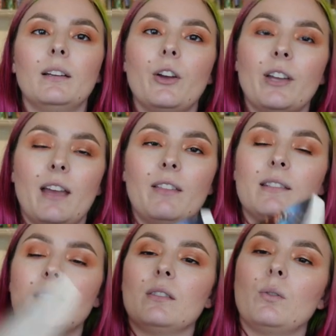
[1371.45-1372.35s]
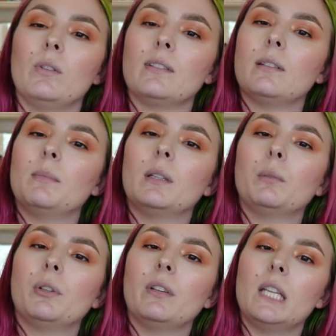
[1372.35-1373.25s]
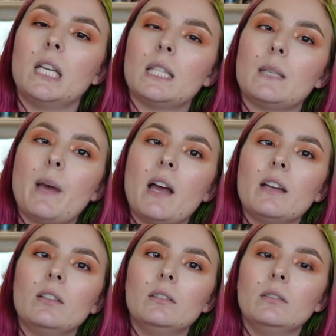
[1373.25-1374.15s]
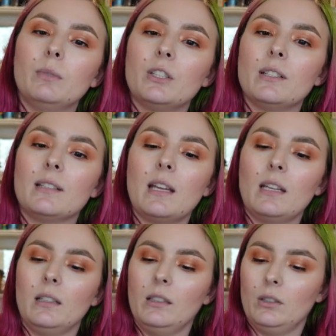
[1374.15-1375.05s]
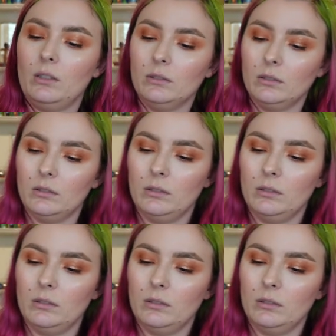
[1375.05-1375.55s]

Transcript: Okay, that sounds awesome. I'm gonna put it on the yes pile, which is getting a little